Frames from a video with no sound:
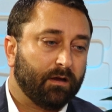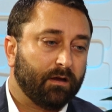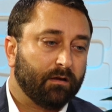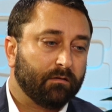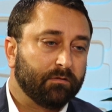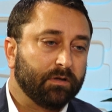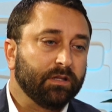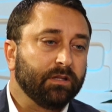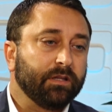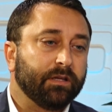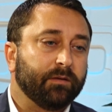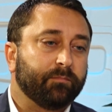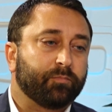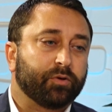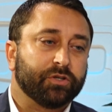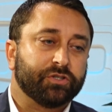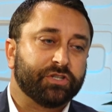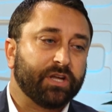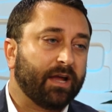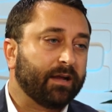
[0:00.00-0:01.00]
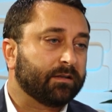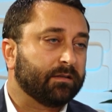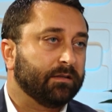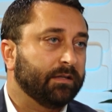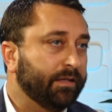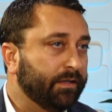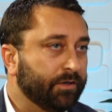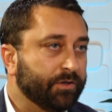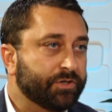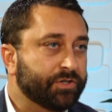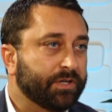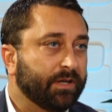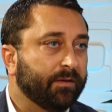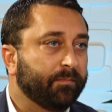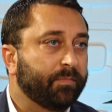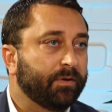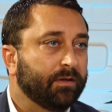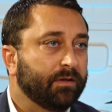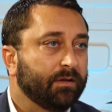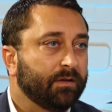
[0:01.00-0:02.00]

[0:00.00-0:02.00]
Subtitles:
really project leadership